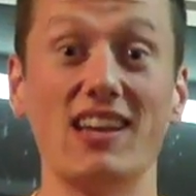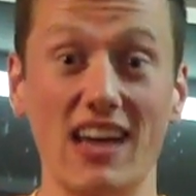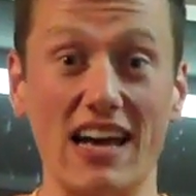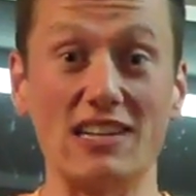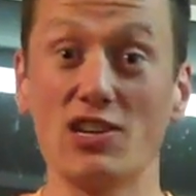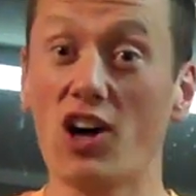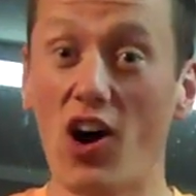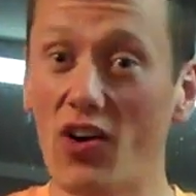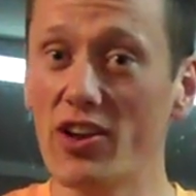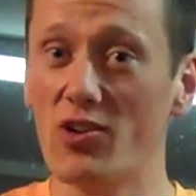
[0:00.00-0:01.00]
Yeah, it's a
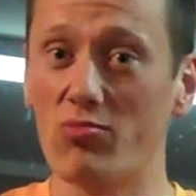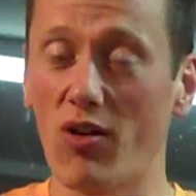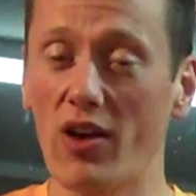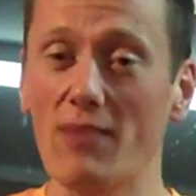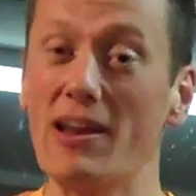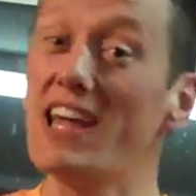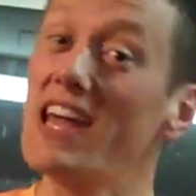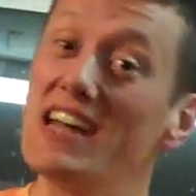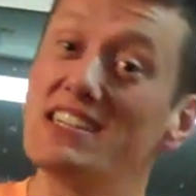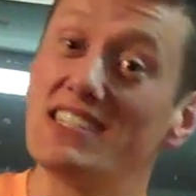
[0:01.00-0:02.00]
cardio program and I
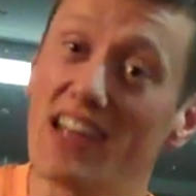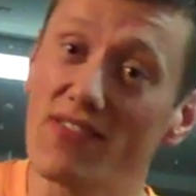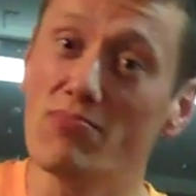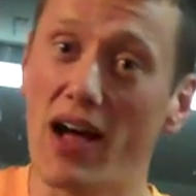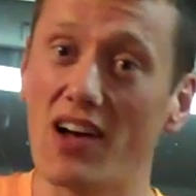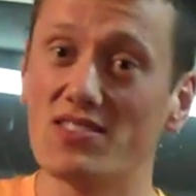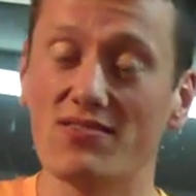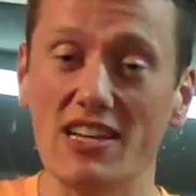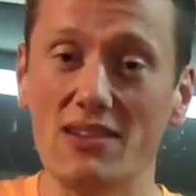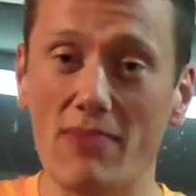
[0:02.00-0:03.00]
gained 7 pounds
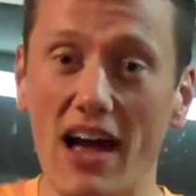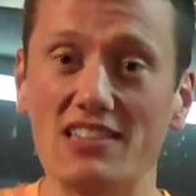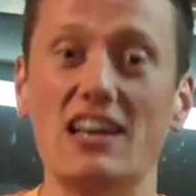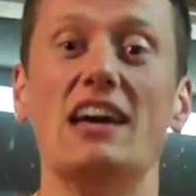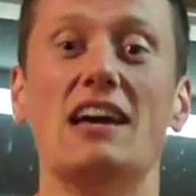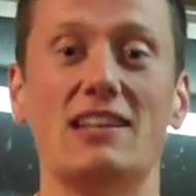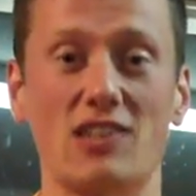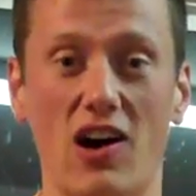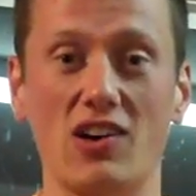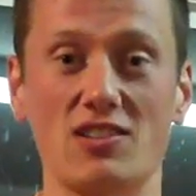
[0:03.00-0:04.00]
of lean mass.
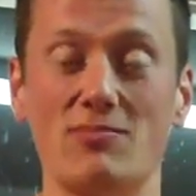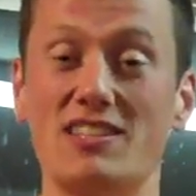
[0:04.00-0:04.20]
It's awesome.